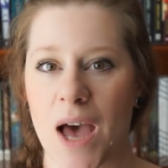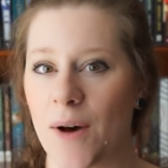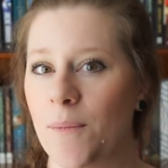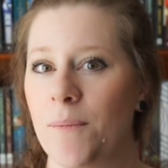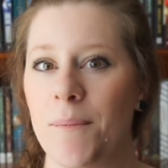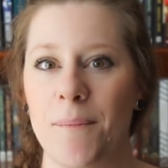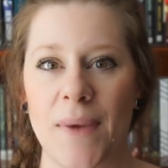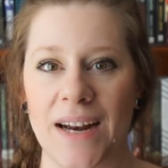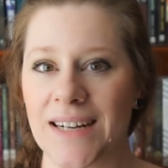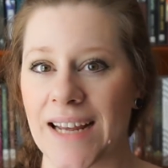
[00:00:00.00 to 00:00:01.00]
in
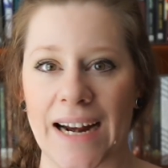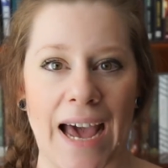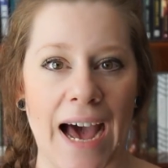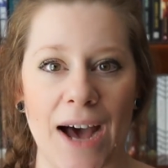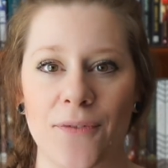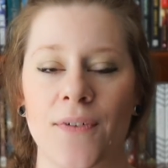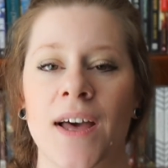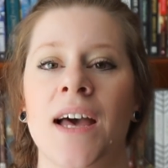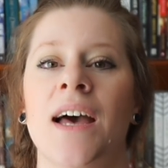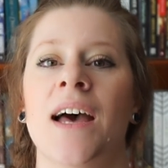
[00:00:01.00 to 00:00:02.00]
a day and a half.
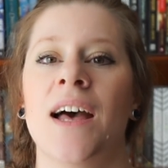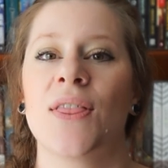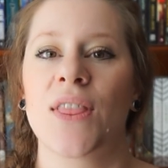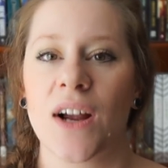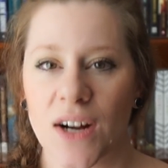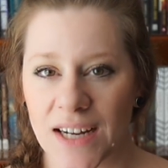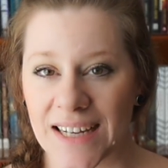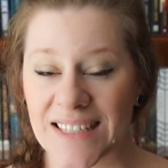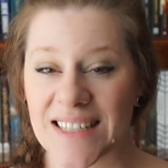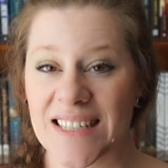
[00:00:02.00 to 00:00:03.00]

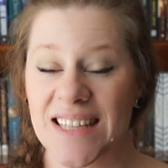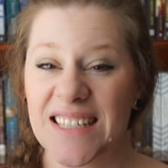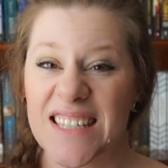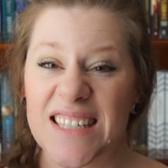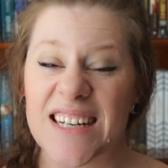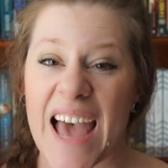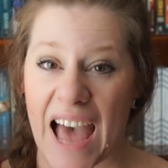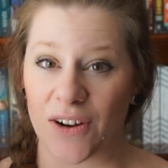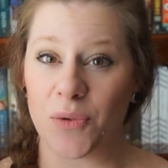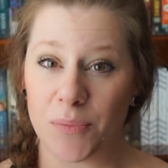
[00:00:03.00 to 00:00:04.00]
This is an
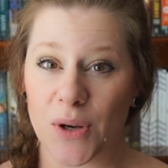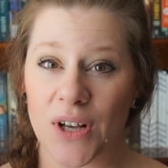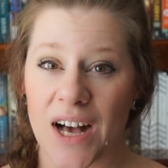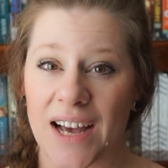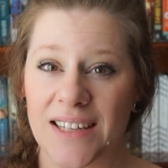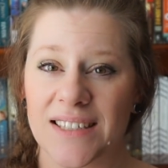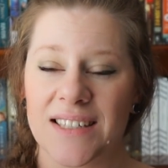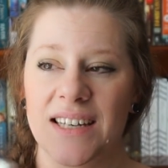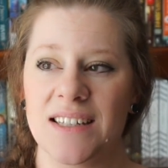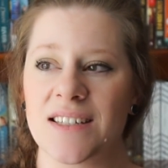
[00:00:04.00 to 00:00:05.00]
adult book,
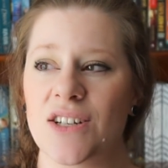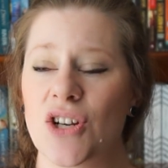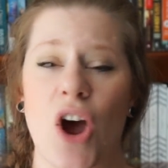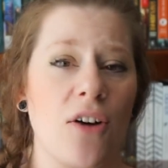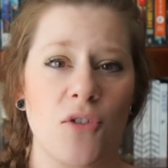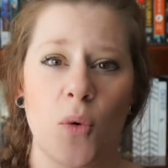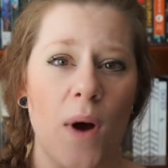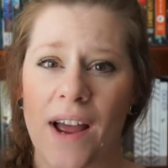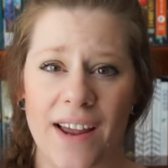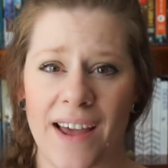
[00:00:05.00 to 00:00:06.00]
guys. It's not for
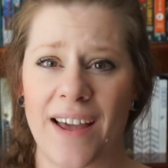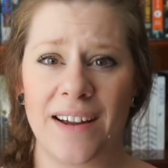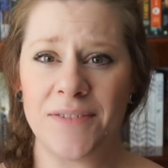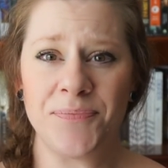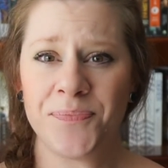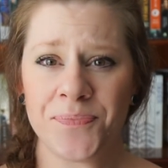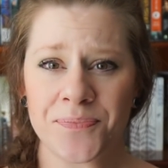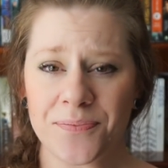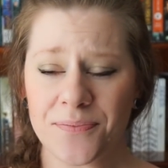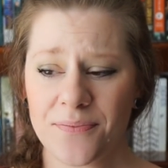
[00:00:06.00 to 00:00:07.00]
YA.
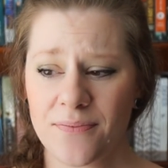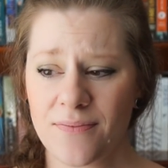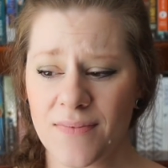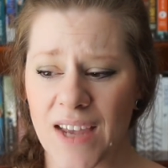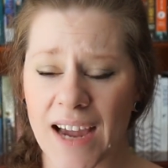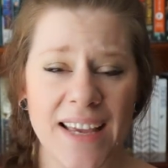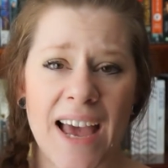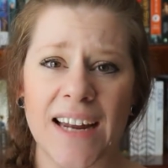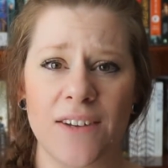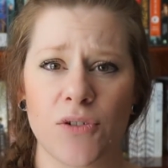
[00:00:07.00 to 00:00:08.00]
I
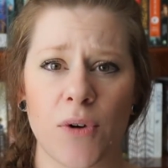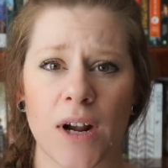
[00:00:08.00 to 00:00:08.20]
can't even